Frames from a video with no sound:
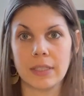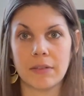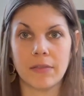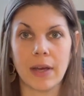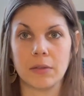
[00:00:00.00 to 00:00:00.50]

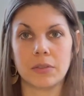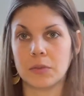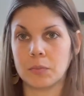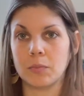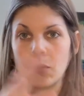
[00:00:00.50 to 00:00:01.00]
and found
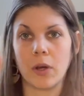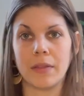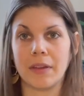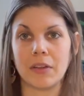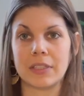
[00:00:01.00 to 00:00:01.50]
one
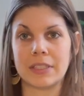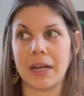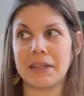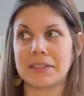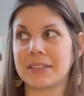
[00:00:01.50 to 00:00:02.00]
that looked
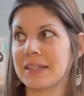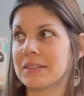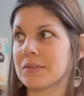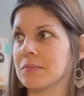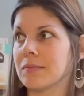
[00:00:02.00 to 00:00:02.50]
nice
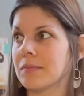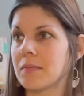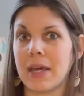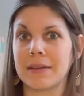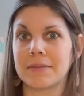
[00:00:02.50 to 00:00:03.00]
and
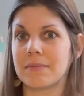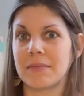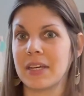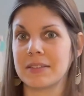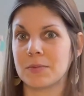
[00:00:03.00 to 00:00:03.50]
made
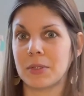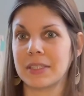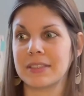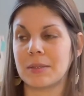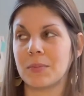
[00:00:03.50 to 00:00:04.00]
this
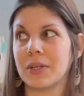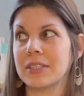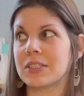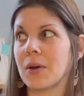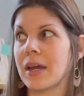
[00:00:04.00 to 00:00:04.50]
pretty simply.
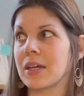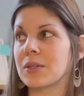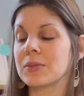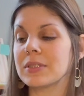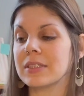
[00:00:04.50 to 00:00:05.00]
So I
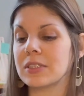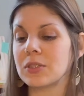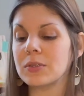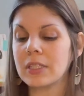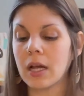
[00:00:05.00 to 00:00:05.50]

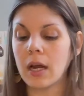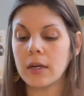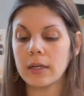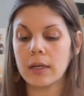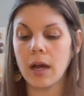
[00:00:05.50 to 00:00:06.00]
using
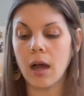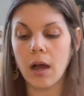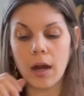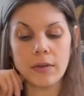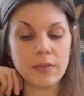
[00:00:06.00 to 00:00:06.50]
our
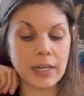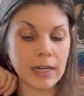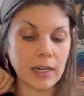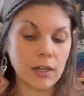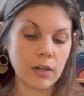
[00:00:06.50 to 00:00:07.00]

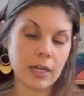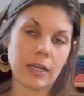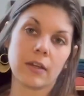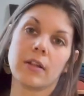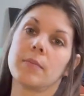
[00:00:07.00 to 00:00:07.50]
reading
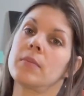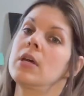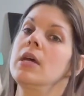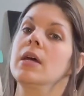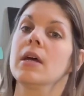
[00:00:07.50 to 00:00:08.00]
curriculum,
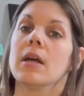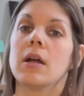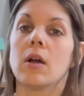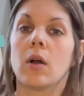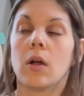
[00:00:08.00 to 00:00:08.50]

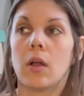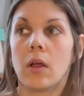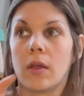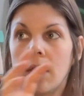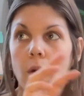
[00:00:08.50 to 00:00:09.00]

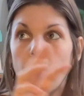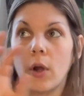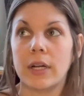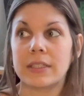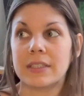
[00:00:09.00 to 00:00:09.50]
the
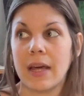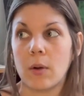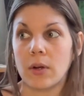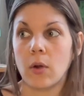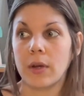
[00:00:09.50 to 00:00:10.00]
words that
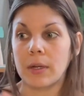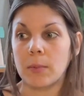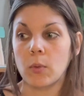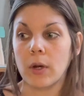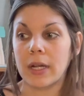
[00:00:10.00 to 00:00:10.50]
we're going to
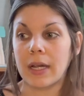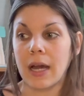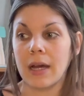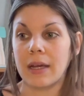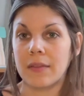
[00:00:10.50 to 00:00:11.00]
be working
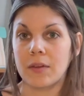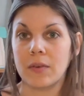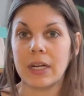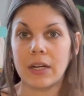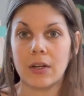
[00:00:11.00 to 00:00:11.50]
on in the
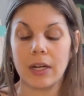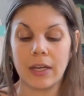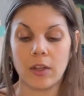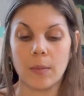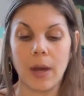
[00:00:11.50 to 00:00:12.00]
reading
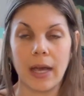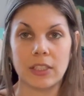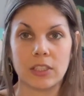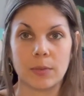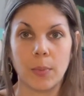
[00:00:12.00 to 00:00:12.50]
curriculum, I
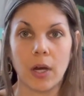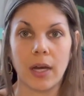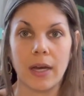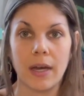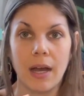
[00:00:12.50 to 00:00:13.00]
just
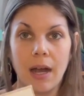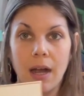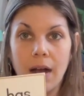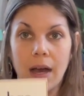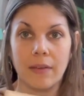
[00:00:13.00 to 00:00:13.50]
put
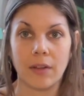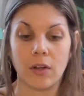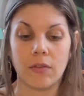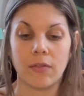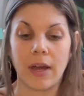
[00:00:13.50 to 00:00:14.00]
on
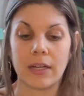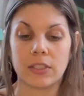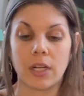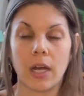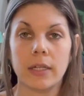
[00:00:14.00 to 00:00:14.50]
little
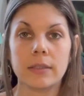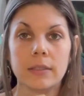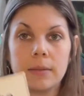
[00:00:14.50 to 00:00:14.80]
flashcards.